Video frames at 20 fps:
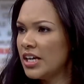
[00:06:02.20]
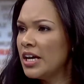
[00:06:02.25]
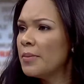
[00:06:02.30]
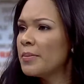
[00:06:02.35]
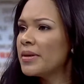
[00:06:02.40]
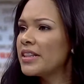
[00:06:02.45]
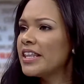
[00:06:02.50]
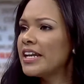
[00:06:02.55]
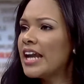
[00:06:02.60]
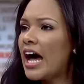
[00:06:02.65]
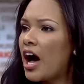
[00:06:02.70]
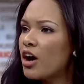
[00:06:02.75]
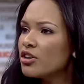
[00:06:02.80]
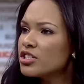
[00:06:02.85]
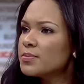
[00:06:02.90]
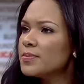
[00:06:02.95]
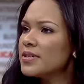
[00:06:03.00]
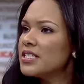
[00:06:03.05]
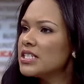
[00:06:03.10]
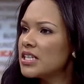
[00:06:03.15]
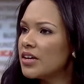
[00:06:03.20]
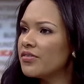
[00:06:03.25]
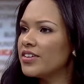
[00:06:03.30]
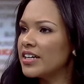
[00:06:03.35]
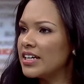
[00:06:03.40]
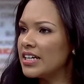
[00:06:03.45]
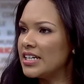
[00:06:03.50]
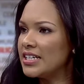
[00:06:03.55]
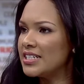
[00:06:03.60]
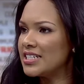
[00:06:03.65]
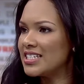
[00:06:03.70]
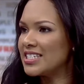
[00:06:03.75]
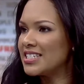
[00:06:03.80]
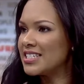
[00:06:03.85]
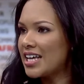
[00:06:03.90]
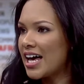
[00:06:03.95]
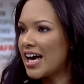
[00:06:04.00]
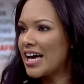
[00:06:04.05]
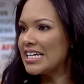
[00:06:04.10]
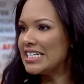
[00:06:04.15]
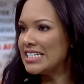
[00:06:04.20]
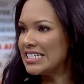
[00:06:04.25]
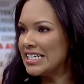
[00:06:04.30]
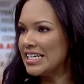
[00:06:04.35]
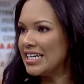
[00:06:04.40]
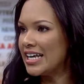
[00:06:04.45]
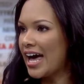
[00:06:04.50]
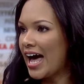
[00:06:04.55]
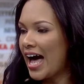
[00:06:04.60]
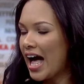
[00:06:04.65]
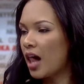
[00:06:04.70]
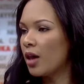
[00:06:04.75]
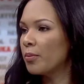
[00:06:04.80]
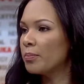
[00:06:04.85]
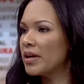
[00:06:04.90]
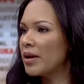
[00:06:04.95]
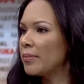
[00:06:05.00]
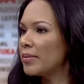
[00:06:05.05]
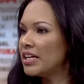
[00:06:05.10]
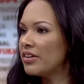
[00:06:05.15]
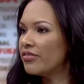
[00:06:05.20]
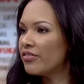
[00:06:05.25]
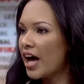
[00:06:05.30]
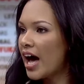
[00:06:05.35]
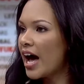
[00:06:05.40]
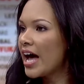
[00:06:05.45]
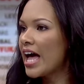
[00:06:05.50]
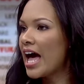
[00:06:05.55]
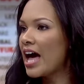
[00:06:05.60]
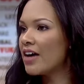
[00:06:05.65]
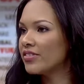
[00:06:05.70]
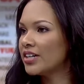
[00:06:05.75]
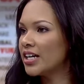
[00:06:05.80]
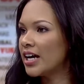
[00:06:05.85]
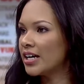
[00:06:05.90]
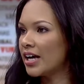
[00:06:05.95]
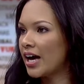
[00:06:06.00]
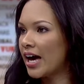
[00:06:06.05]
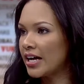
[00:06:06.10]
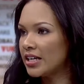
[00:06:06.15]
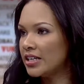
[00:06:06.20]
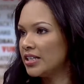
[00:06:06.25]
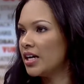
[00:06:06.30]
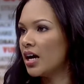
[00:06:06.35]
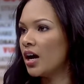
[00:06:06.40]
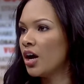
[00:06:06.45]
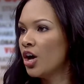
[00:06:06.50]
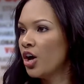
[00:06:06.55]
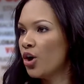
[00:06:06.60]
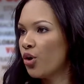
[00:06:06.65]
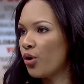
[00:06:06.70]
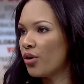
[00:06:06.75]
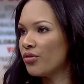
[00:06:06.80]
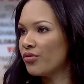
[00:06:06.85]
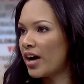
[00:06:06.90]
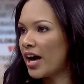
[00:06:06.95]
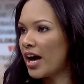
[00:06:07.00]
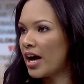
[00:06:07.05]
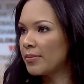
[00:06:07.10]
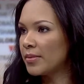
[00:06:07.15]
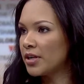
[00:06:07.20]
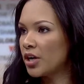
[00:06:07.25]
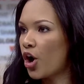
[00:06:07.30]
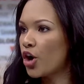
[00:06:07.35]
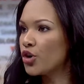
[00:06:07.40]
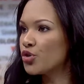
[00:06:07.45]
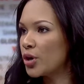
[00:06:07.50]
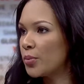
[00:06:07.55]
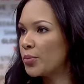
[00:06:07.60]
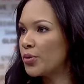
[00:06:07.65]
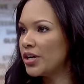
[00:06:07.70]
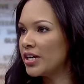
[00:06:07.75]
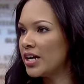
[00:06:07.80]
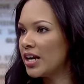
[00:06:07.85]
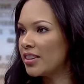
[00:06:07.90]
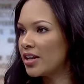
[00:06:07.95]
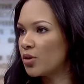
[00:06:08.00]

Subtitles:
But then how specifically does Sign-E help me? I mean, if I have an idea, or if I'm an entrepreneur that